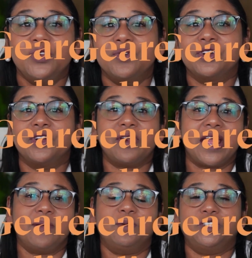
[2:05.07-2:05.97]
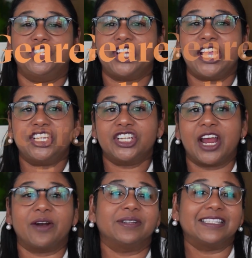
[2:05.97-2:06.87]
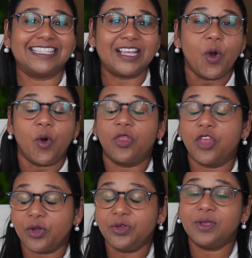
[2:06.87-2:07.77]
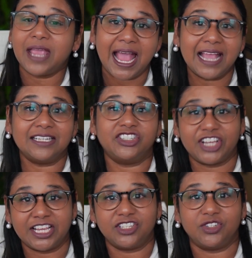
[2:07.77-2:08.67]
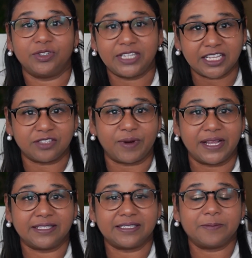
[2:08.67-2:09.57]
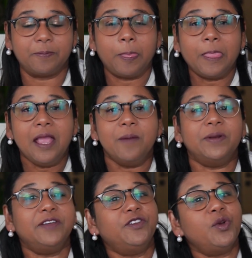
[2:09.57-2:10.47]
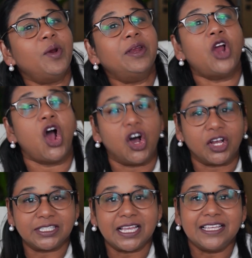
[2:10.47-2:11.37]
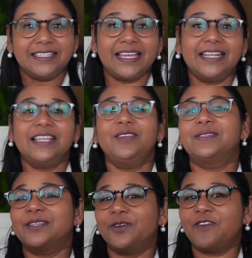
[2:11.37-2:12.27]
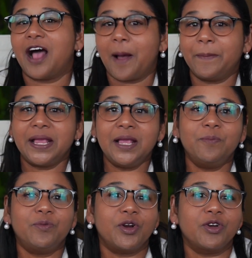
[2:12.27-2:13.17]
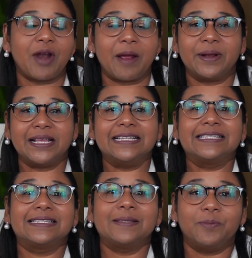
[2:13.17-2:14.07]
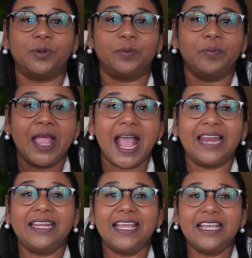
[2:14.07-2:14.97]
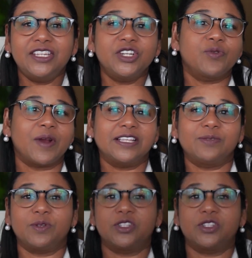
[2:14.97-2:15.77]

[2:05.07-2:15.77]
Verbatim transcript: You are not able to change currency, though you can change your tax rates. But if you are in Oz, setting yourself up in Programa is simple and it integrates